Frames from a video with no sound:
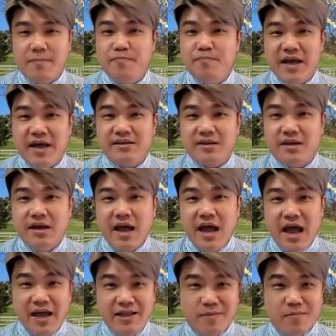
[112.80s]
beat
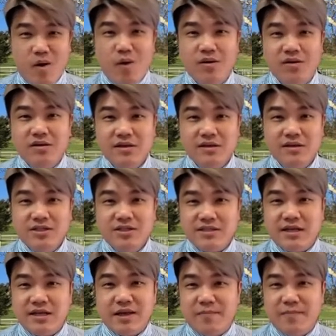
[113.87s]
Animal, just
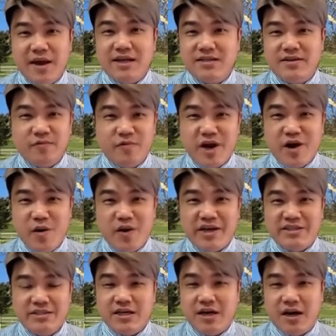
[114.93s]
like the best 3-year
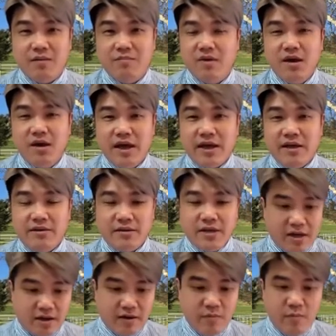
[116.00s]
in town in
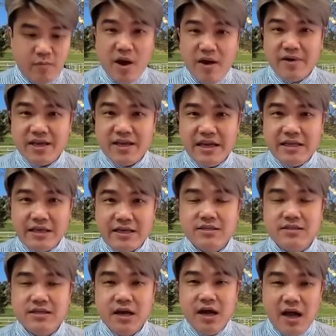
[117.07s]
the Warwick
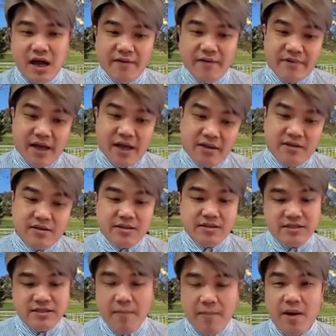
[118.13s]
Guineas, and then
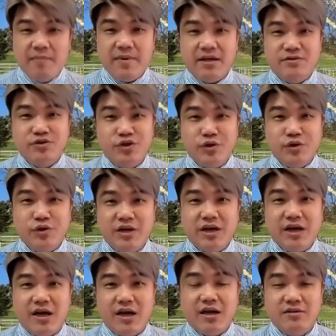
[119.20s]
step up into
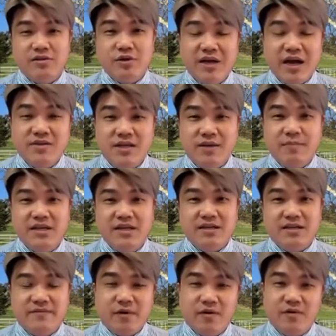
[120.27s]
the 2,000
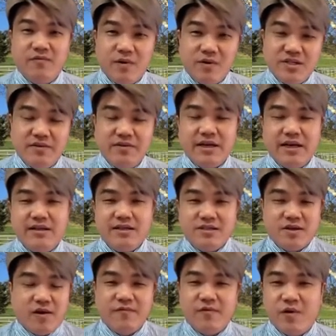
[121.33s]
meters for the Rosehill Guineas.
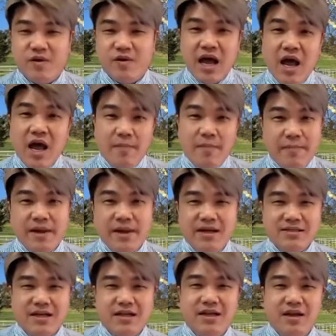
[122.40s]
Of course, maybe it's
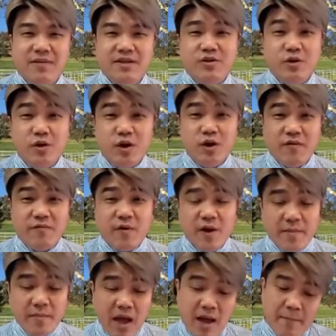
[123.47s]
a little bit too long for
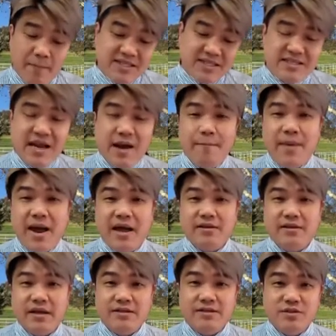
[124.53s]
him, but step back
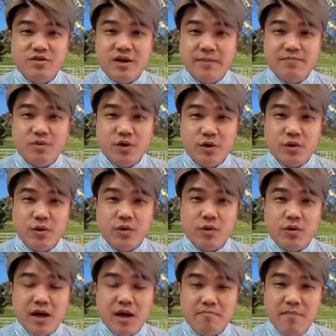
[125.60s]
in trip
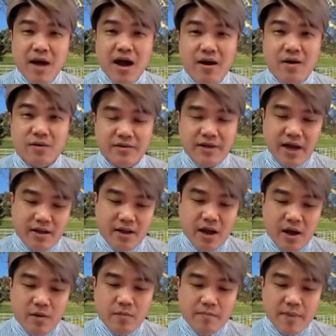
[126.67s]
to a mile that
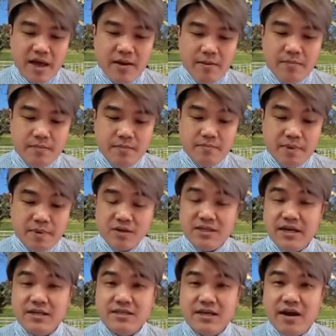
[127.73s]
may. Because
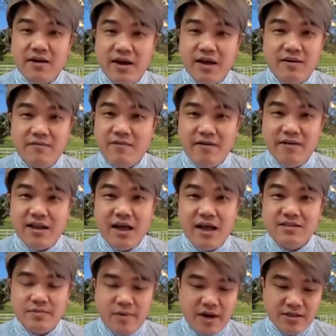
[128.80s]
he's carrying a very
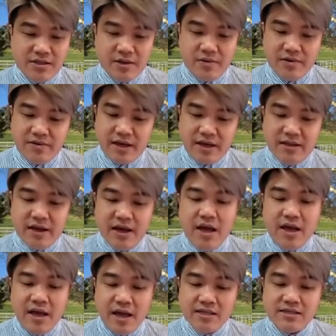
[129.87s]
light race, so you think that
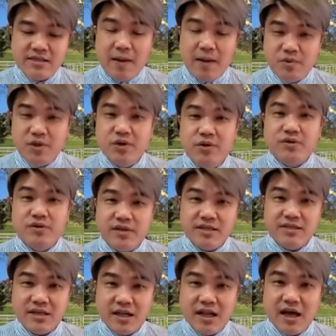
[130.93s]
he is up to
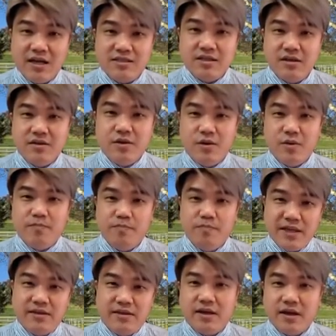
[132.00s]
this class to
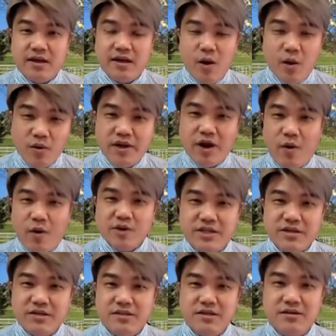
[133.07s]
beat the older
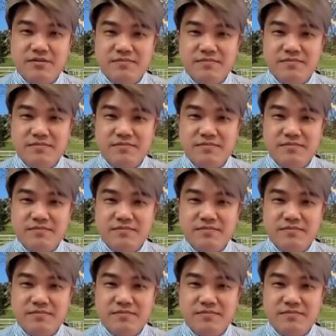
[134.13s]
horses?